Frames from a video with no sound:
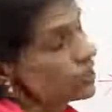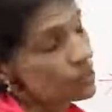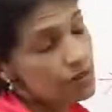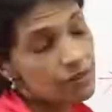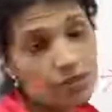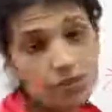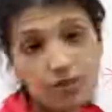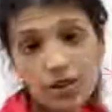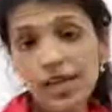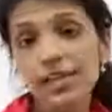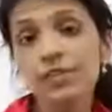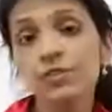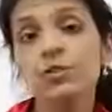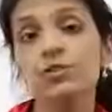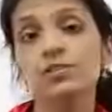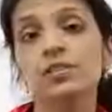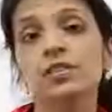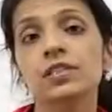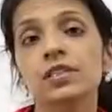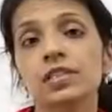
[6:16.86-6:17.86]
the right
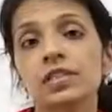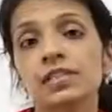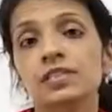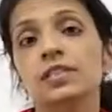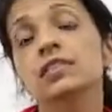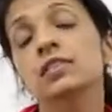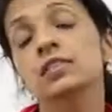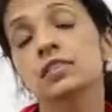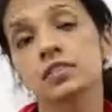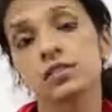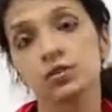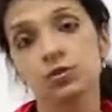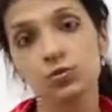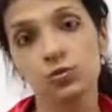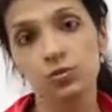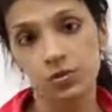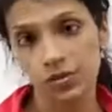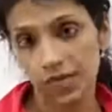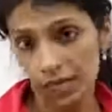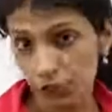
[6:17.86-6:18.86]
or the correct thing
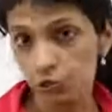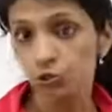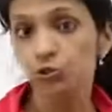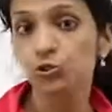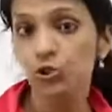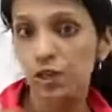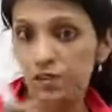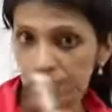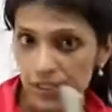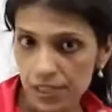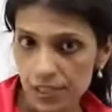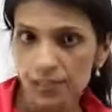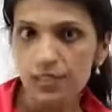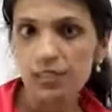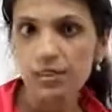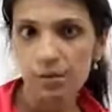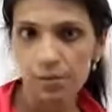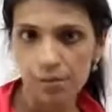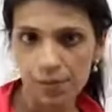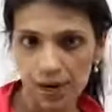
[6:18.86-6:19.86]
that you should have done
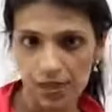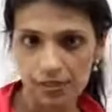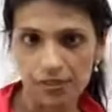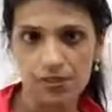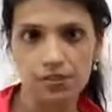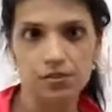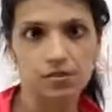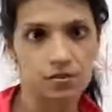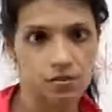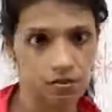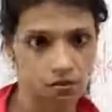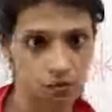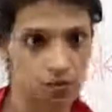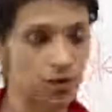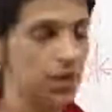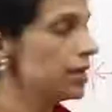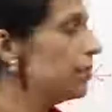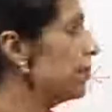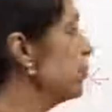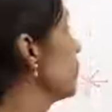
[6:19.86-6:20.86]
in the past.
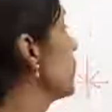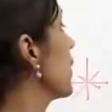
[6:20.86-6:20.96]
Okay.